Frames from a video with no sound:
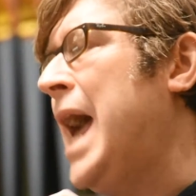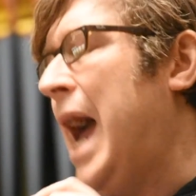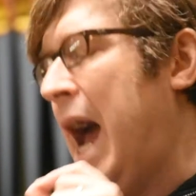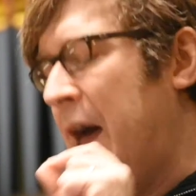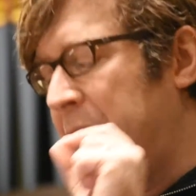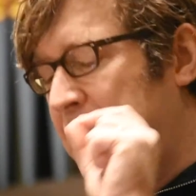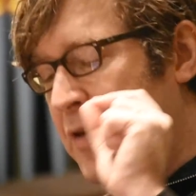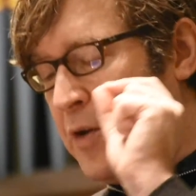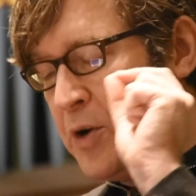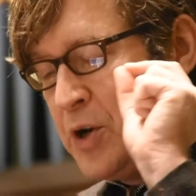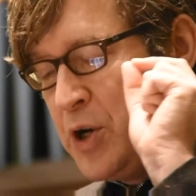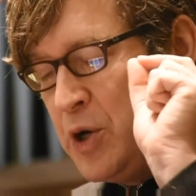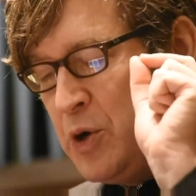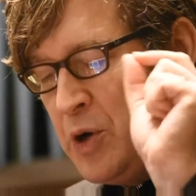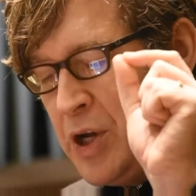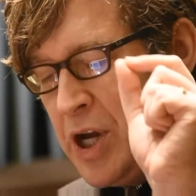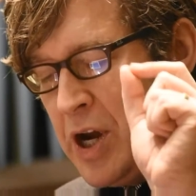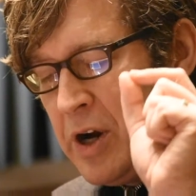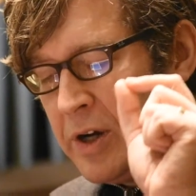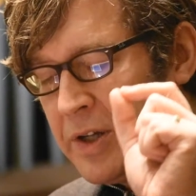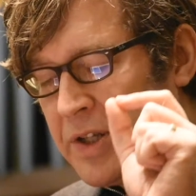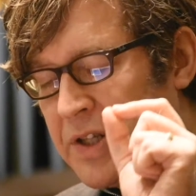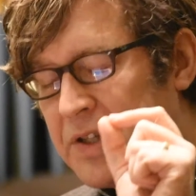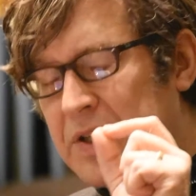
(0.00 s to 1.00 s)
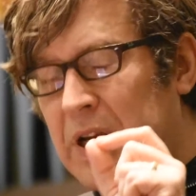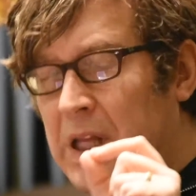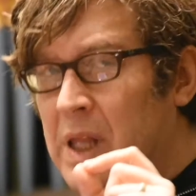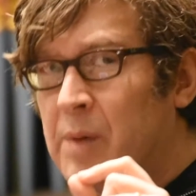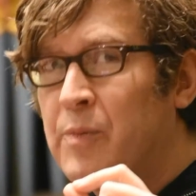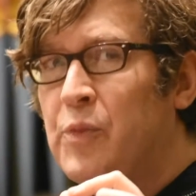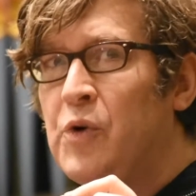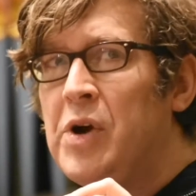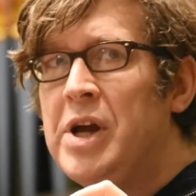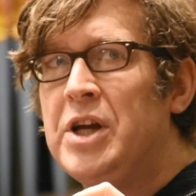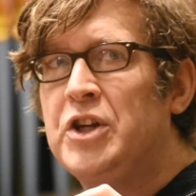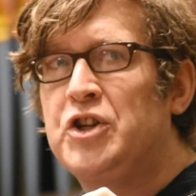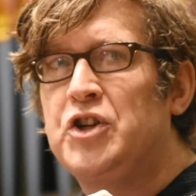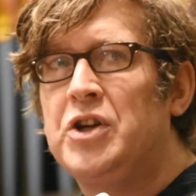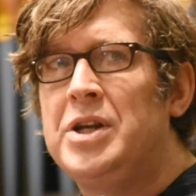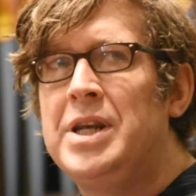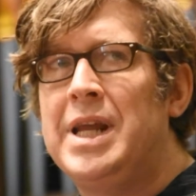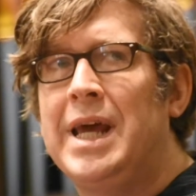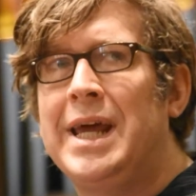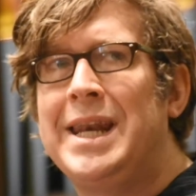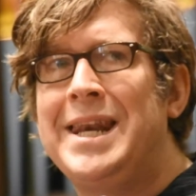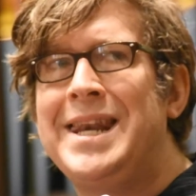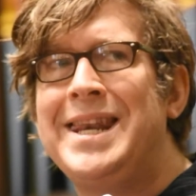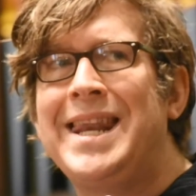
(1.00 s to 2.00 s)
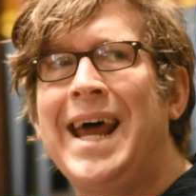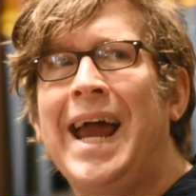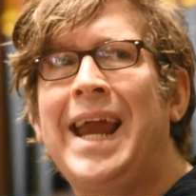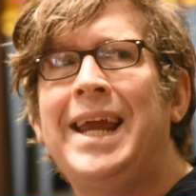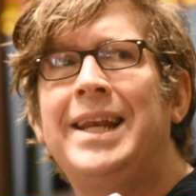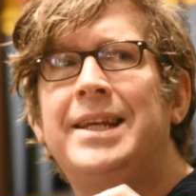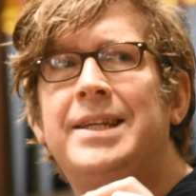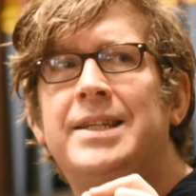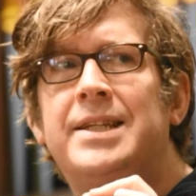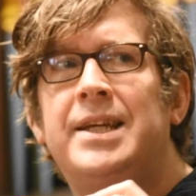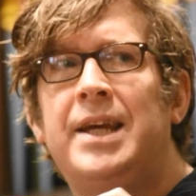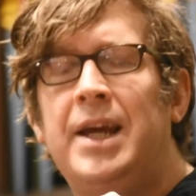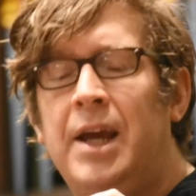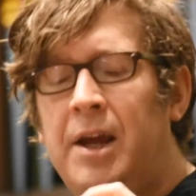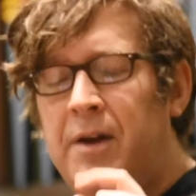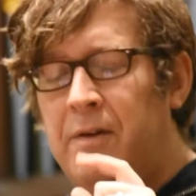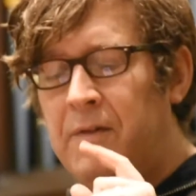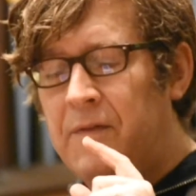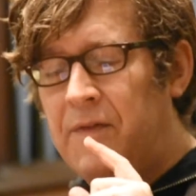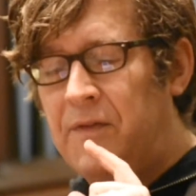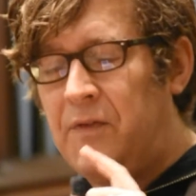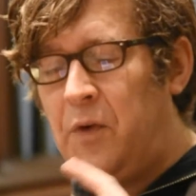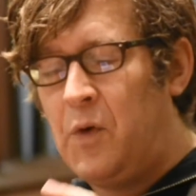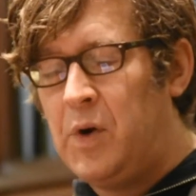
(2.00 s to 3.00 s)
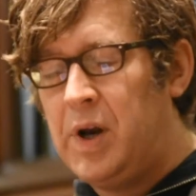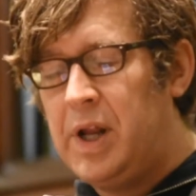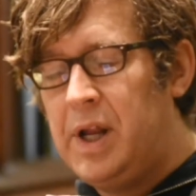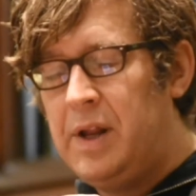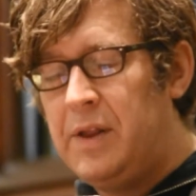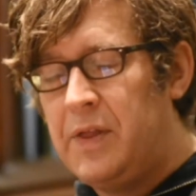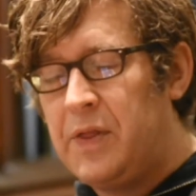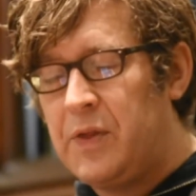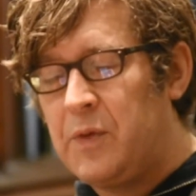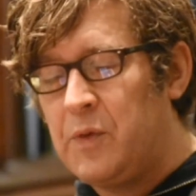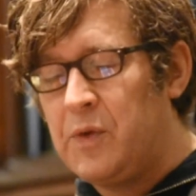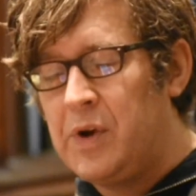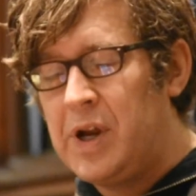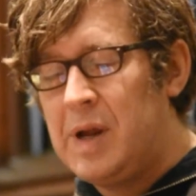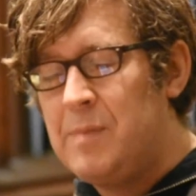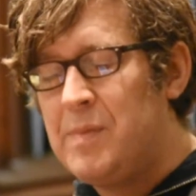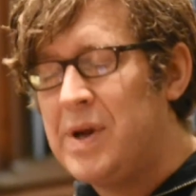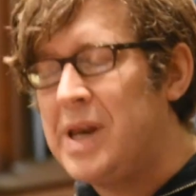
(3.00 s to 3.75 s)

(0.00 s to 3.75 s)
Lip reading: at the New Year's celebration in 1943,